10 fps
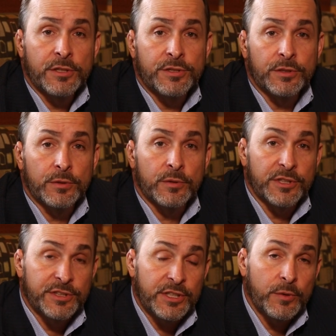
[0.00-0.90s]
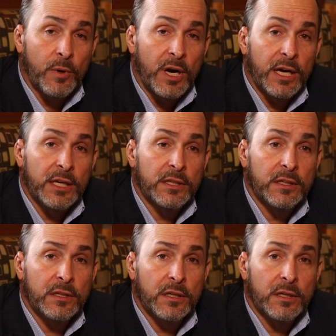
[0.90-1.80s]
to continue
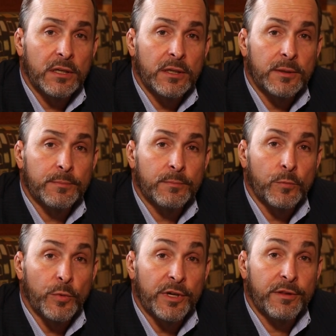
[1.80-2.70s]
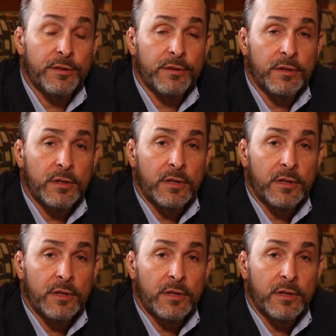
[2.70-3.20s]
on um, with